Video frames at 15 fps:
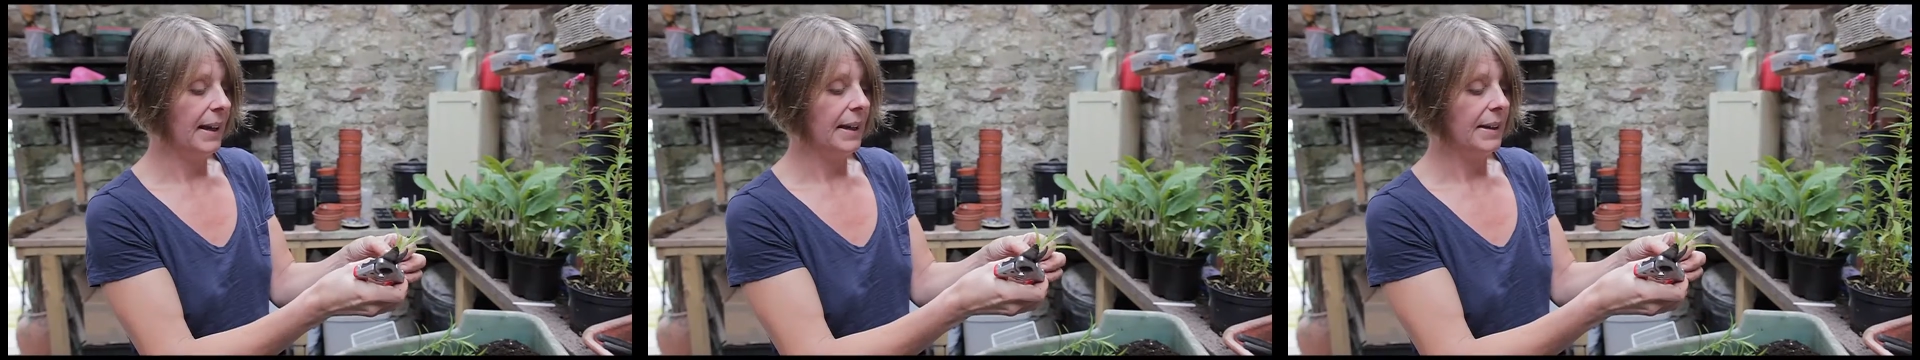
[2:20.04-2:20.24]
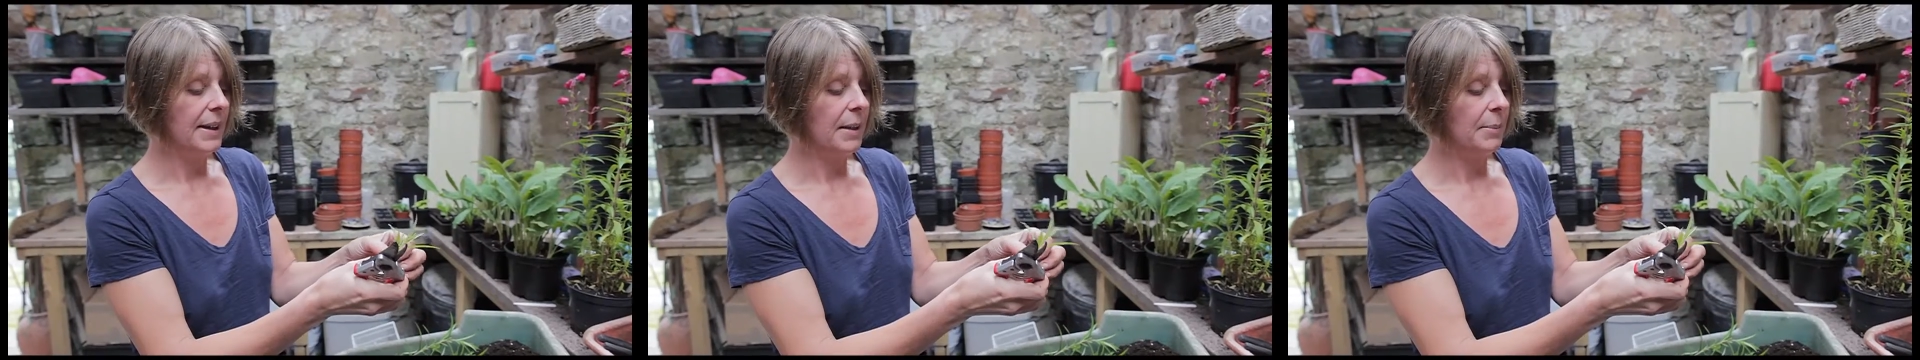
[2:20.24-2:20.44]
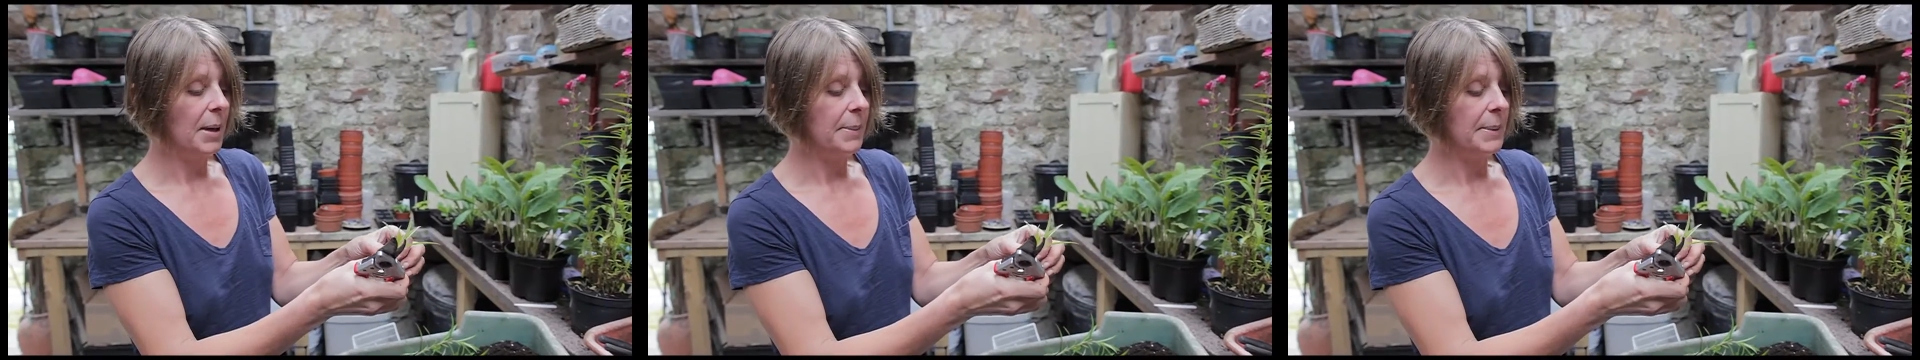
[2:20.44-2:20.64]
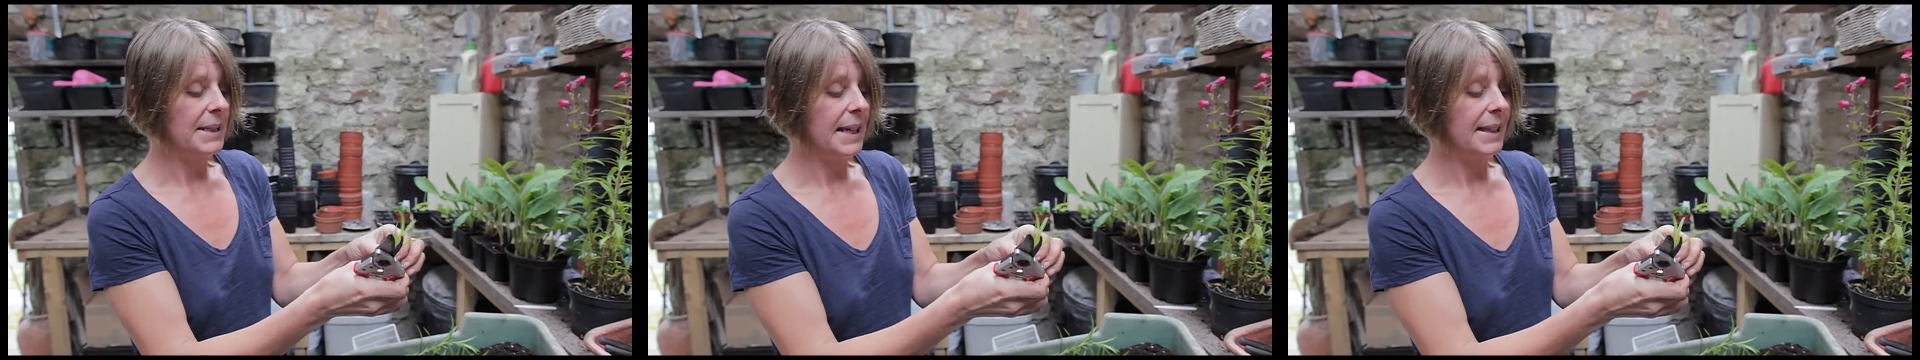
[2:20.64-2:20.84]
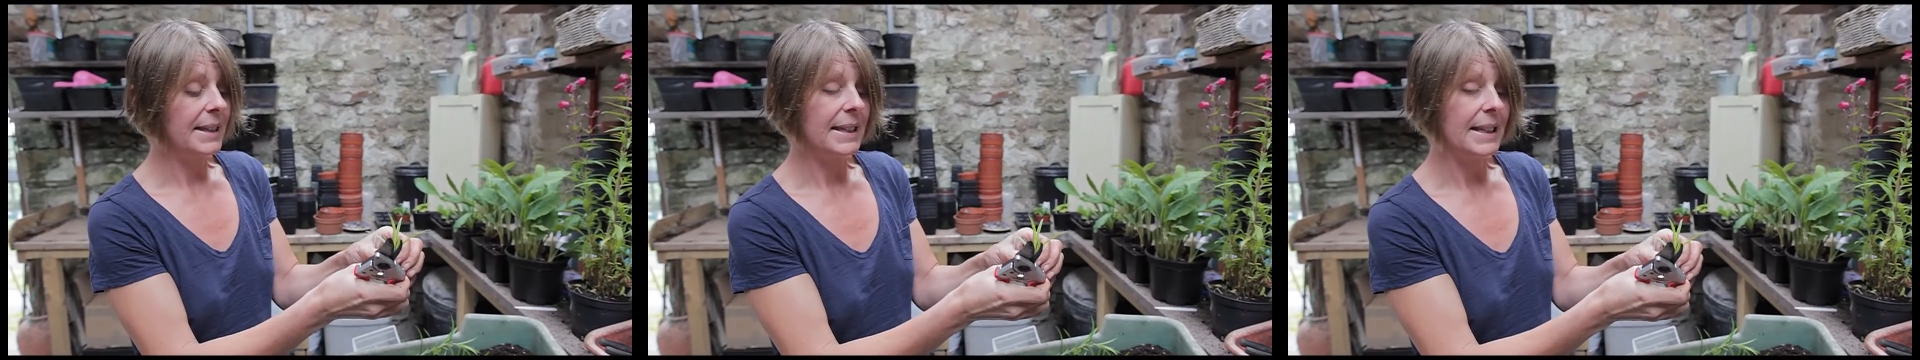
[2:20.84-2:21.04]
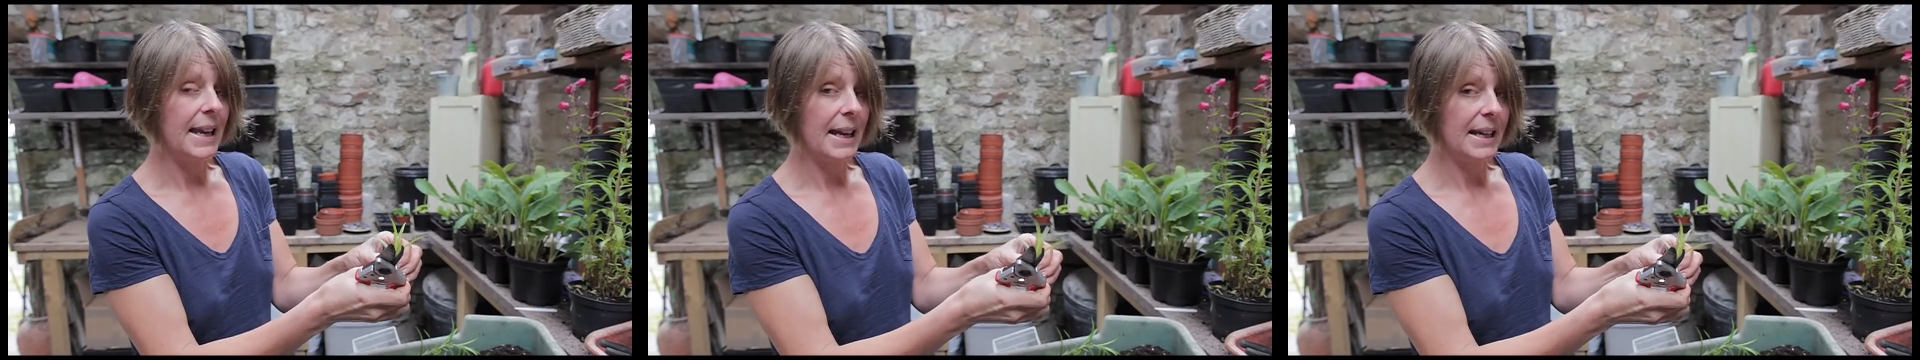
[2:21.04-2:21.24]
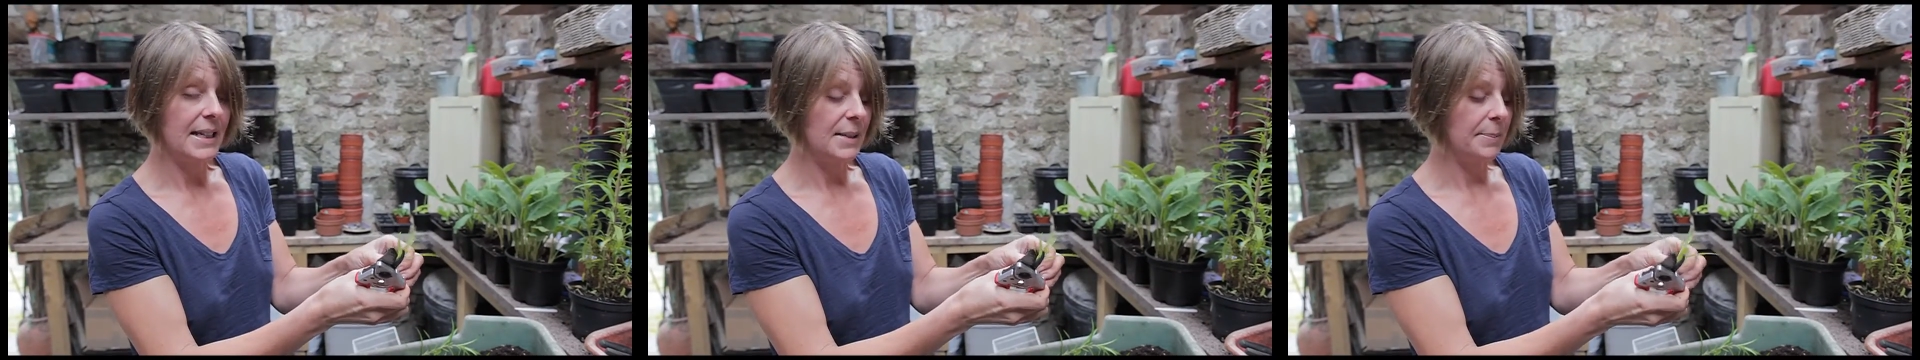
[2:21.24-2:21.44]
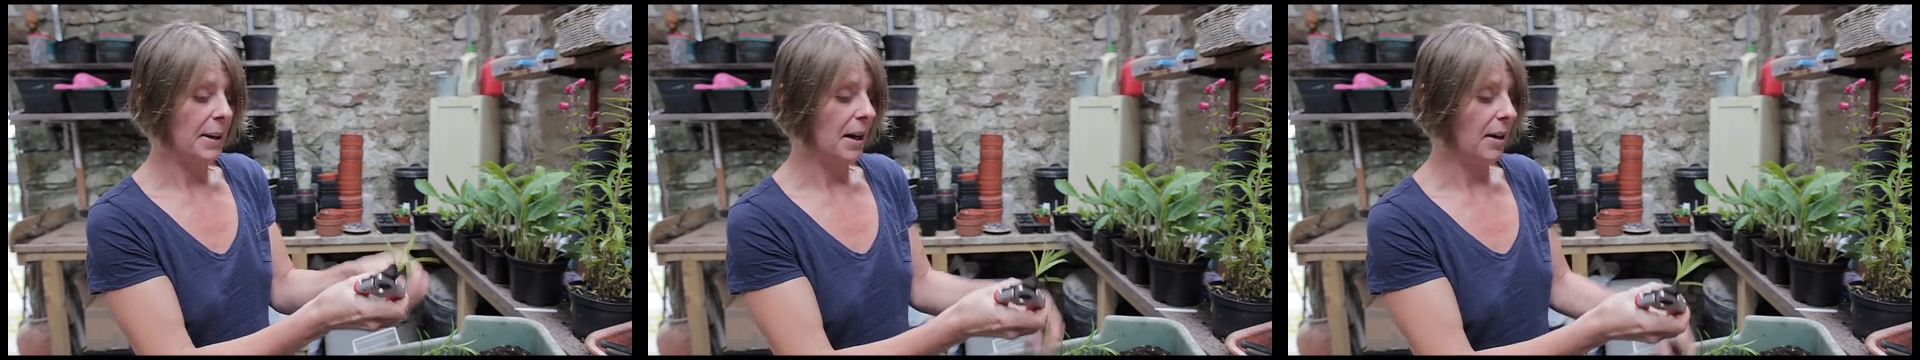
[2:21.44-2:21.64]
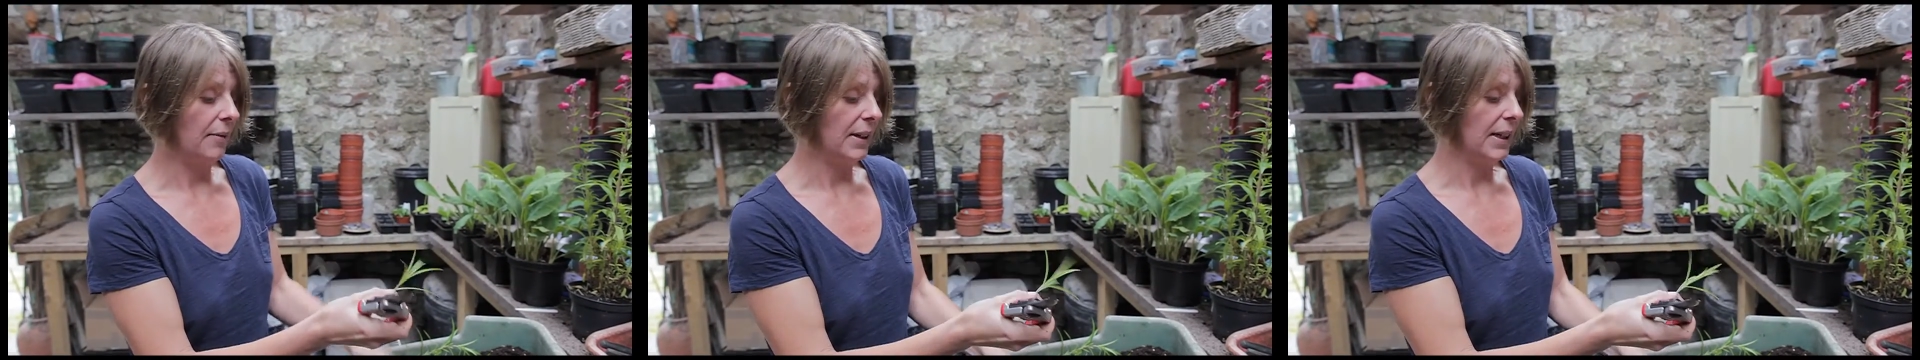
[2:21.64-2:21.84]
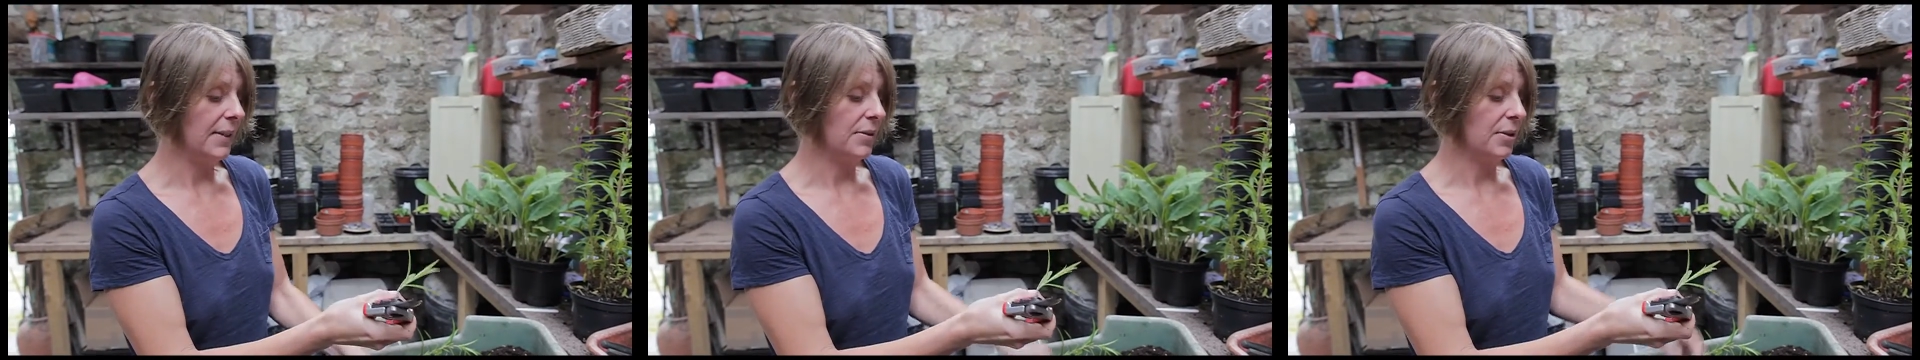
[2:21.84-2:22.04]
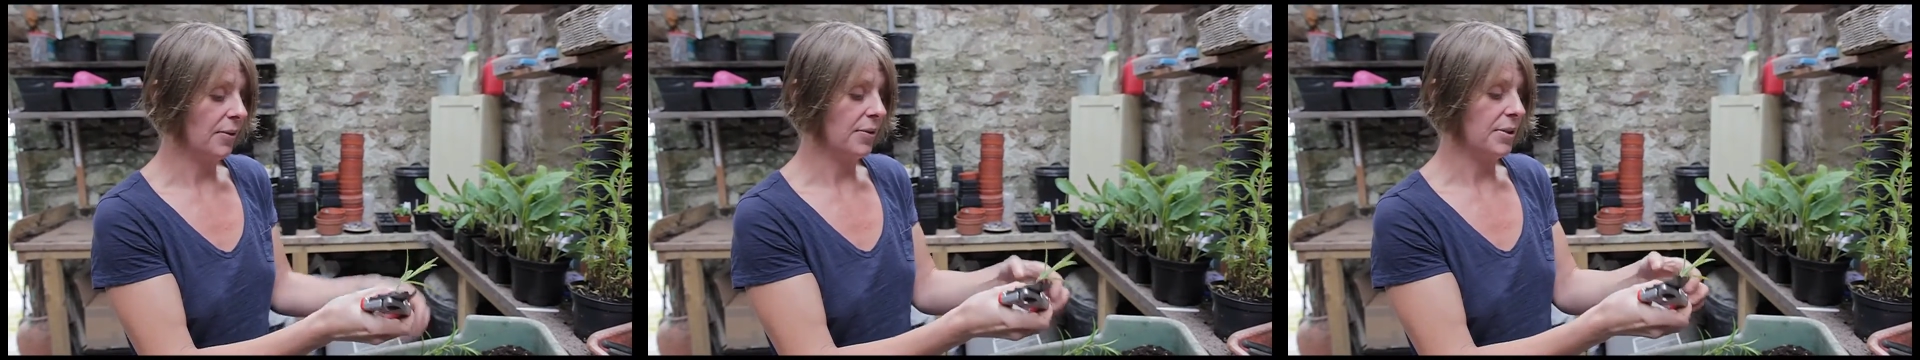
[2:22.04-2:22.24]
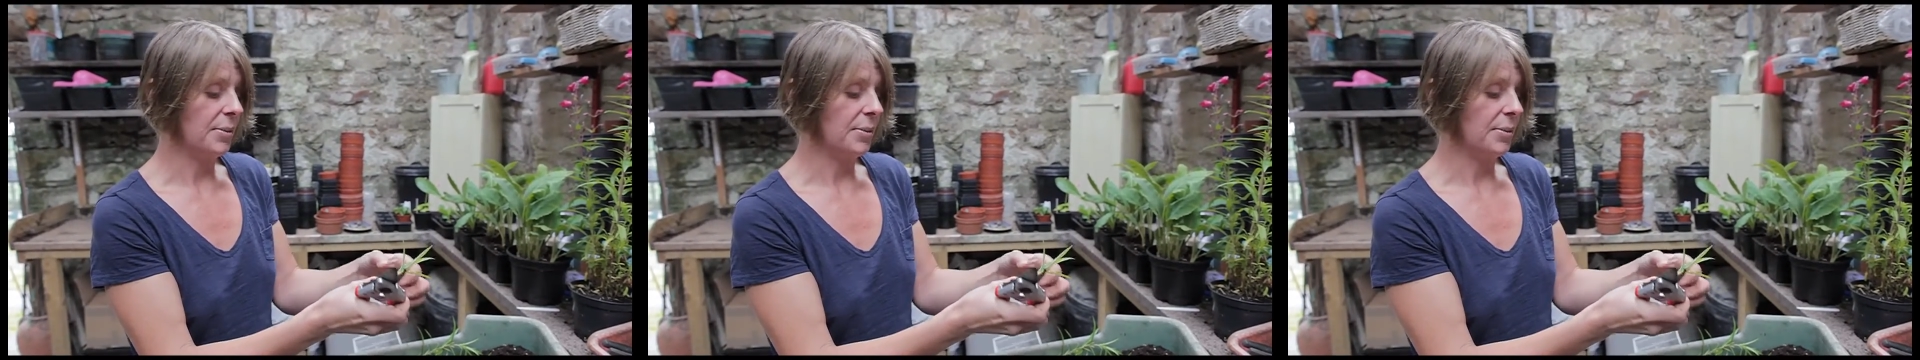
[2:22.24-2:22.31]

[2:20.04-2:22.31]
Then maybe take the next pair of leaves off as